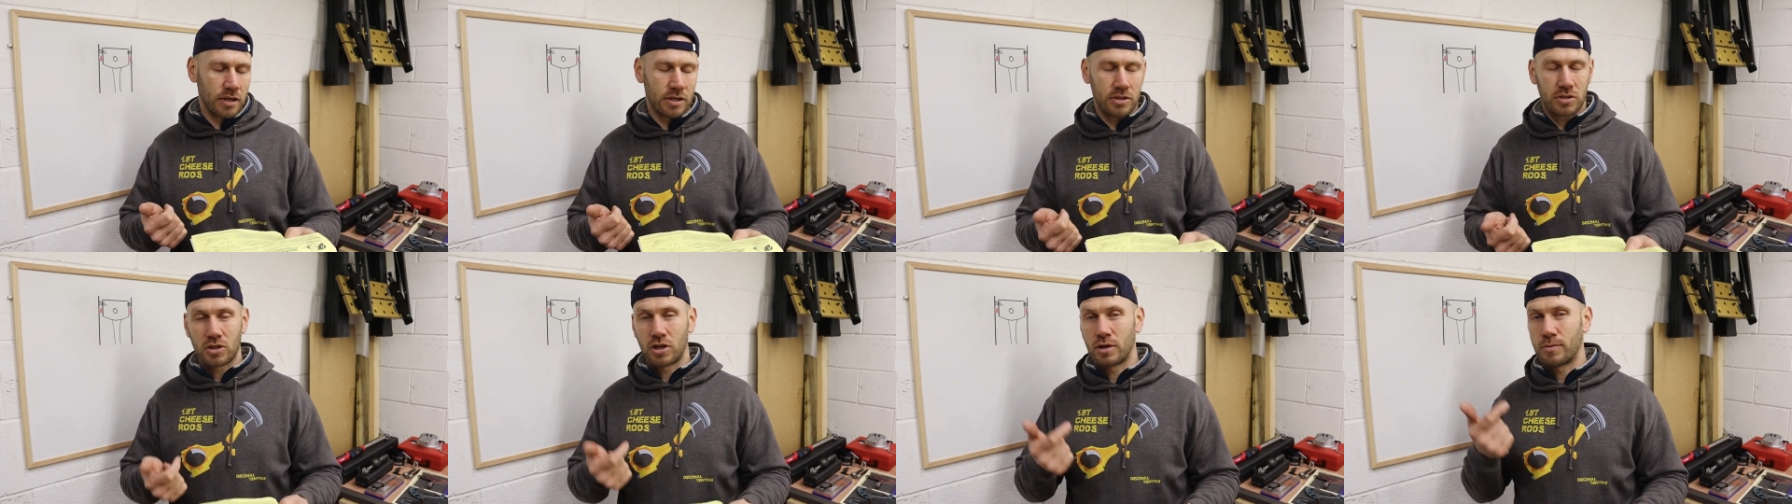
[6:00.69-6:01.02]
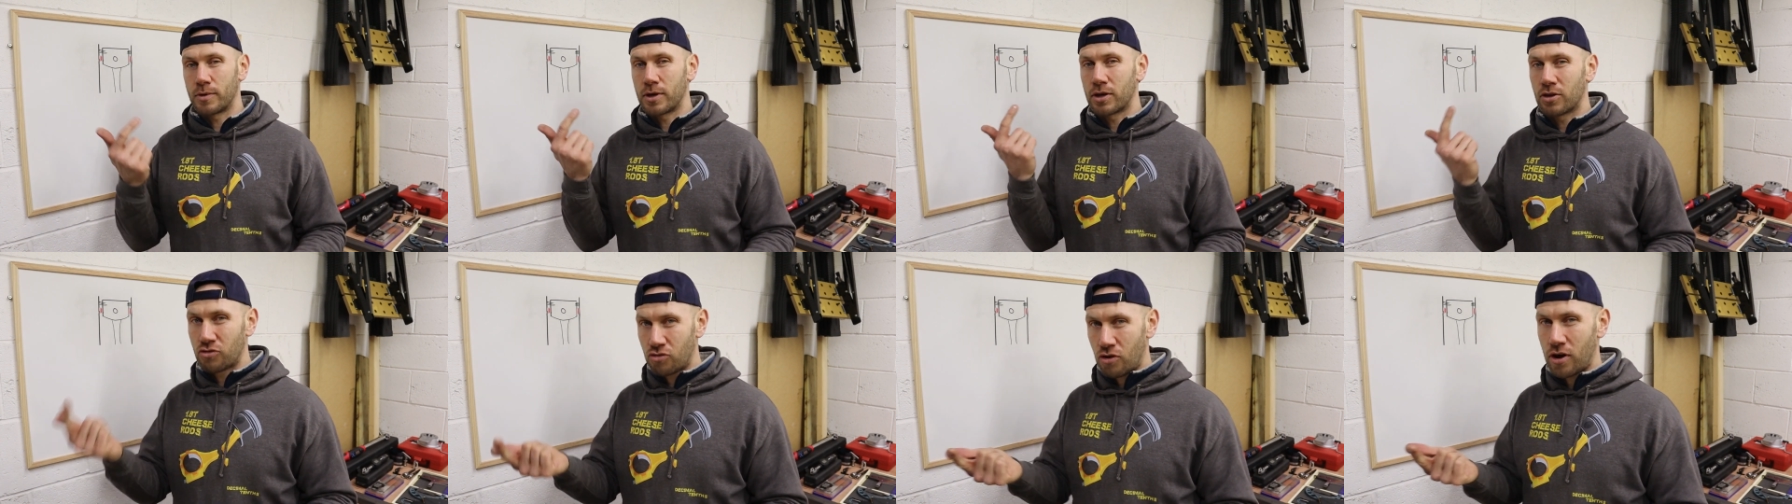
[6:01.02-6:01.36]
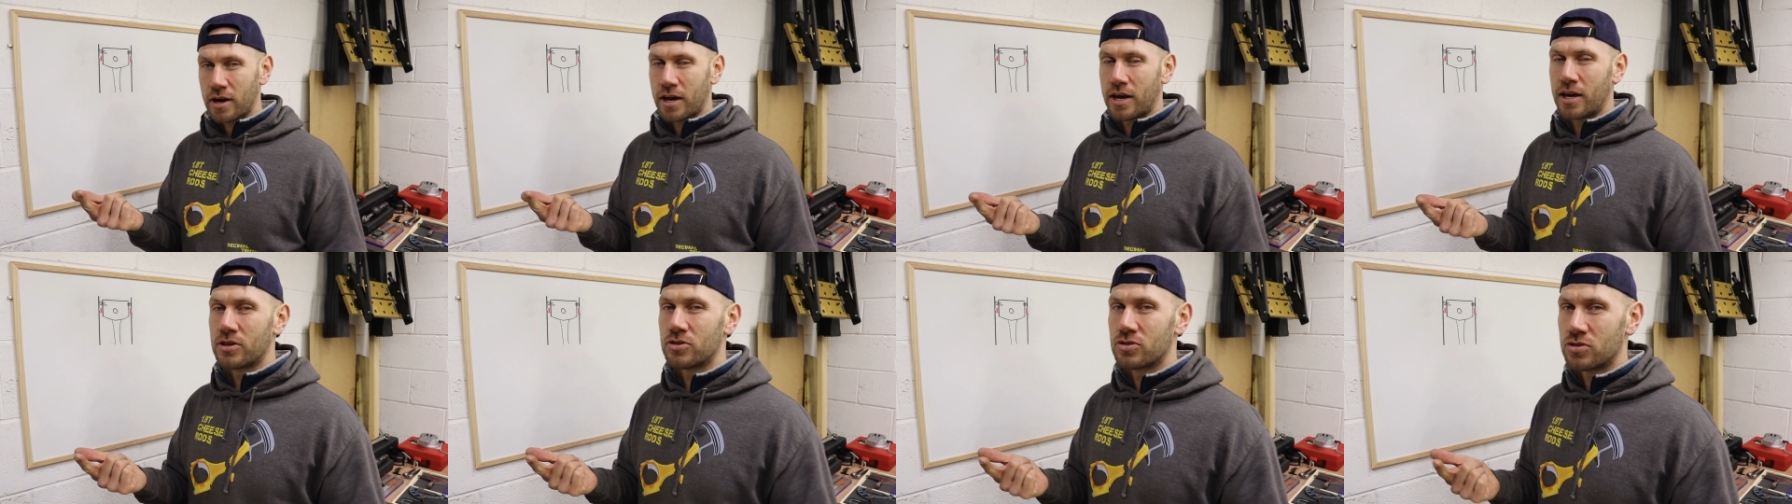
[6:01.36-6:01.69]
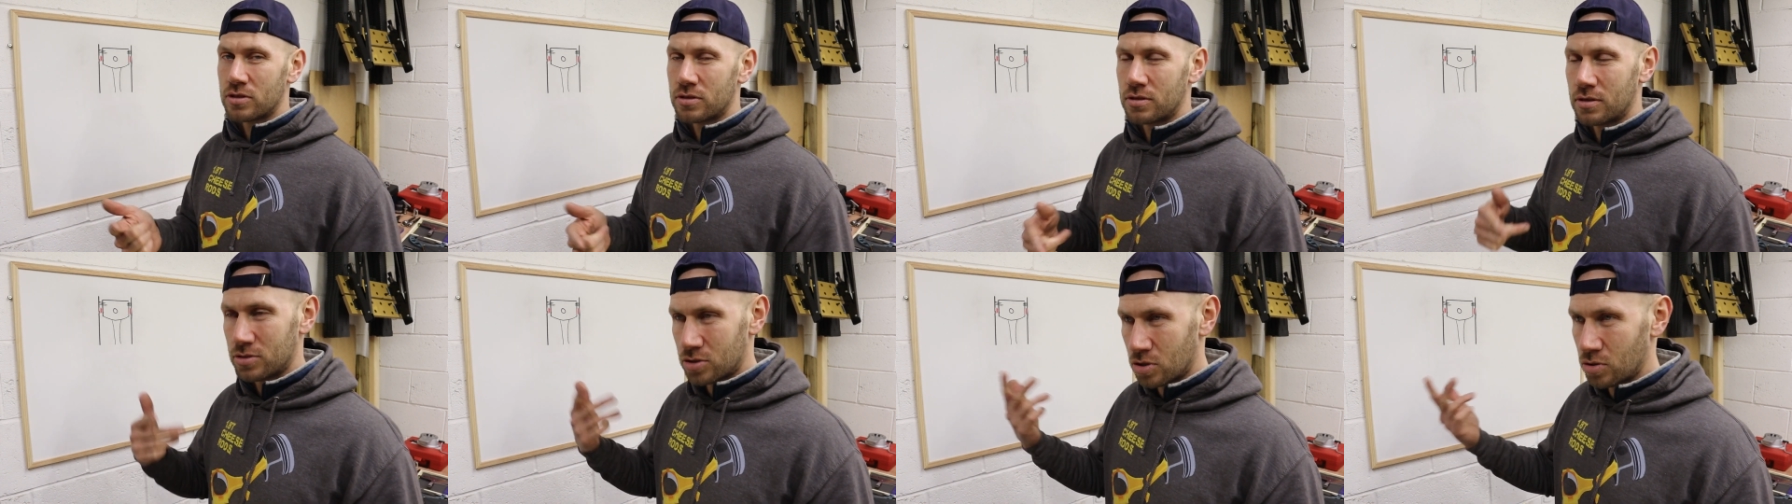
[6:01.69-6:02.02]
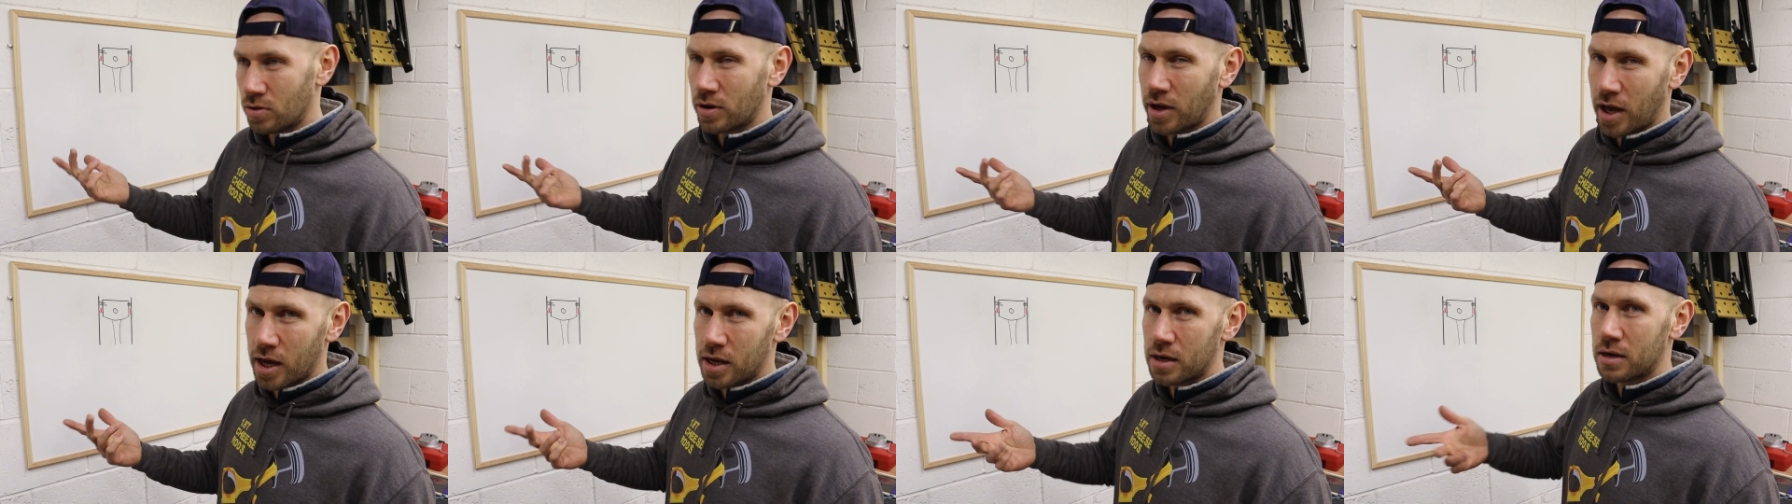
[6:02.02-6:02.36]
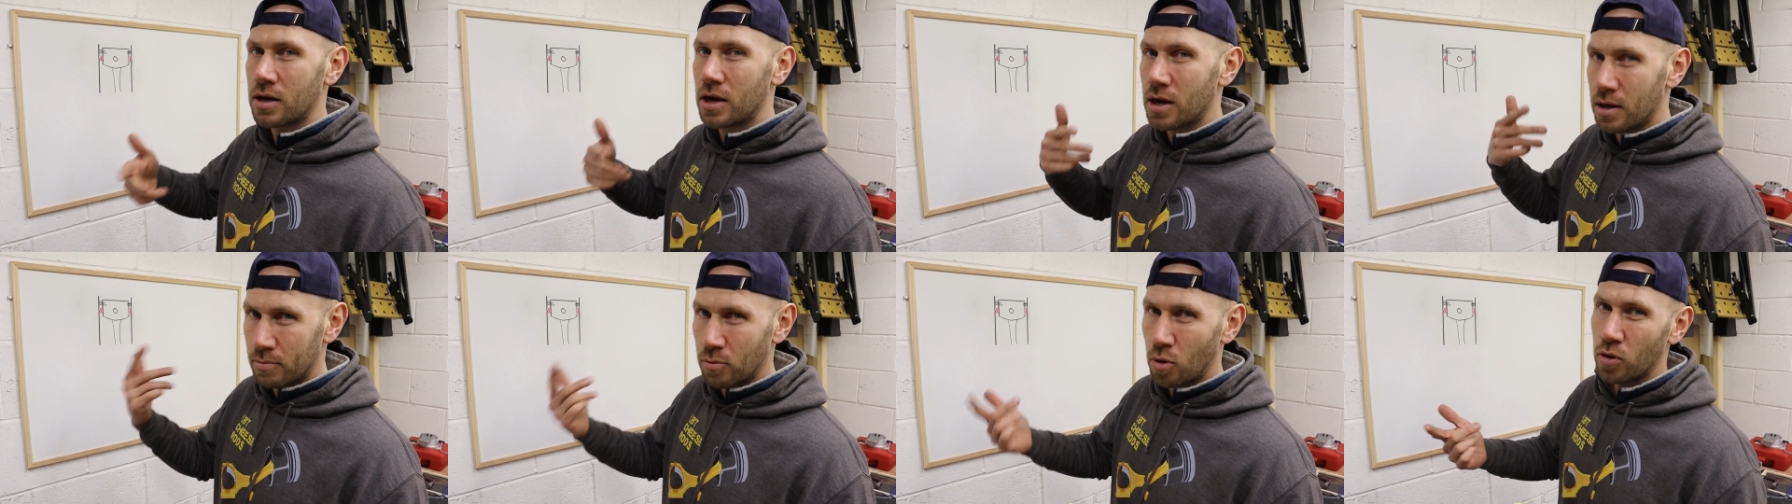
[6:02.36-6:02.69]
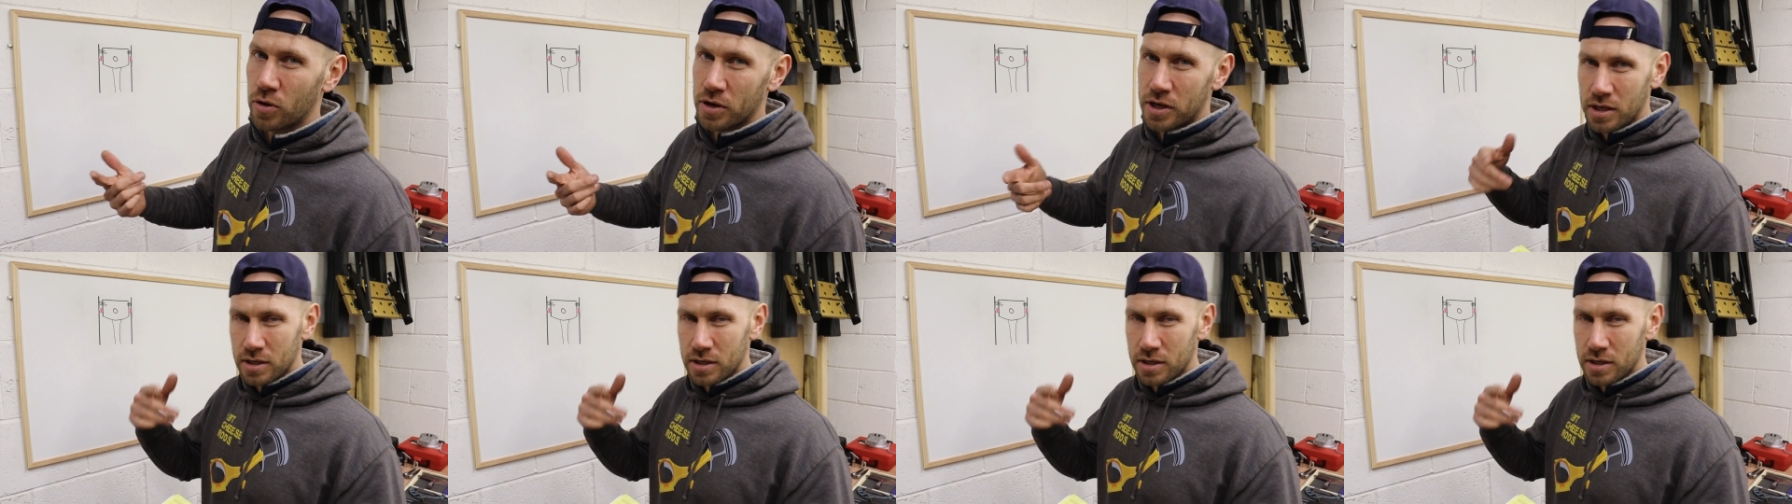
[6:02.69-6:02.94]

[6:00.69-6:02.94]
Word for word: It's going to be a track engine, so again, more